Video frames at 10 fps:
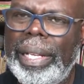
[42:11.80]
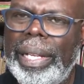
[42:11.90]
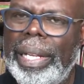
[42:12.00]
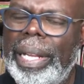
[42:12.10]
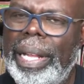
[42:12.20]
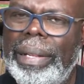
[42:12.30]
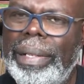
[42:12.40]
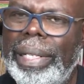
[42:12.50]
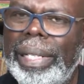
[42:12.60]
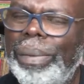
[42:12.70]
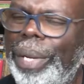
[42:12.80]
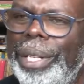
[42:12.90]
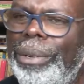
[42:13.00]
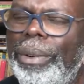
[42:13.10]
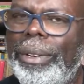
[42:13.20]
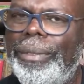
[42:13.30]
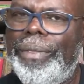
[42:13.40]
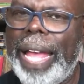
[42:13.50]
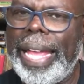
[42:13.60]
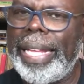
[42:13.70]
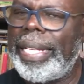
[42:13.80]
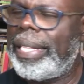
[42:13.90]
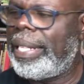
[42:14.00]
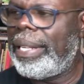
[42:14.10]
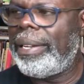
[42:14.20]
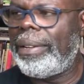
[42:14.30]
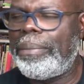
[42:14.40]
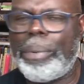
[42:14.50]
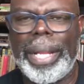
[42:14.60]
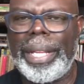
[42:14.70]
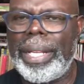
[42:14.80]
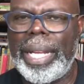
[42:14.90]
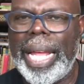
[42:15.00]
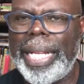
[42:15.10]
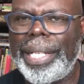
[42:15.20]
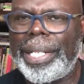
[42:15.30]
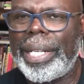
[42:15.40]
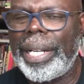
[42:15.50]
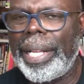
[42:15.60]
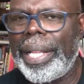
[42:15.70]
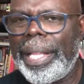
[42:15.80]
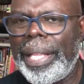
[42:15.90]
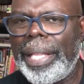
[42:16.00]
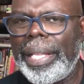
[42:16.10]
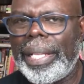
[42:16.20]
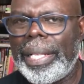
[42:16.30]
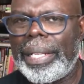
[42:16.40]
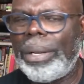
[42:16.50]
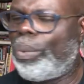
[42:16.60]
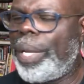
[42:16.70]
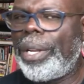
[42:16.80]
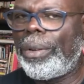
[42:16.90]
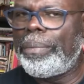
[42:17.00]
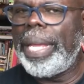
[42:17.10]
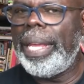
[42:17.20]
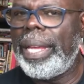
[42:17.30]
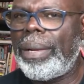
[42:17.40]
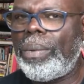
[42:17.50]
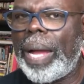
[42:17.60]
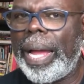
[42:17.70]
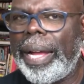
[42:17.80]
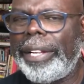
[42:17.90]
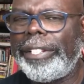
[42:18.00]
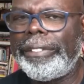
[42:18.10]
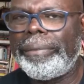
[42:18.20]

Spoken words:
And when you want to fight, you know, bring your lunch, because we're going to be here a while.